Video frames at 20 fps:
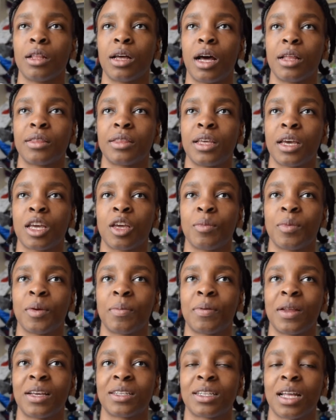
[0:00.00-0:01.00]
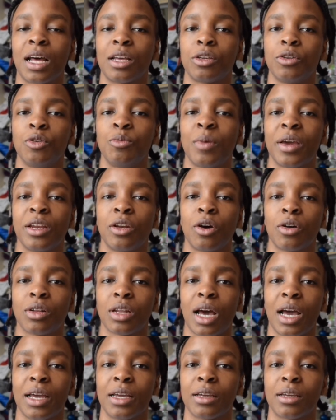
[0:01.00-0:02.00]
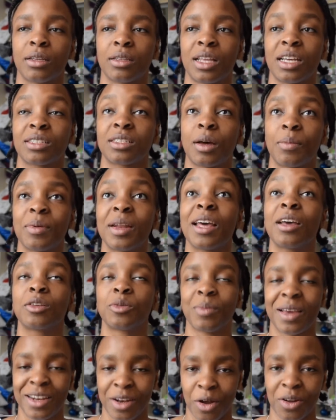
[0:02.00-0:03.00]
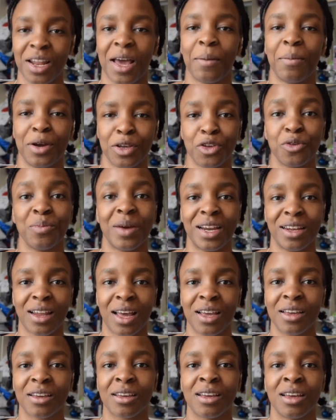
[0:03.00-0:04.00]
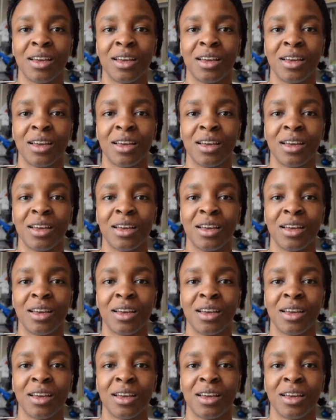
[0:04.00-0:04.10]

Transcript: There could be a place that you may not like, that someone else may not like, but you may like.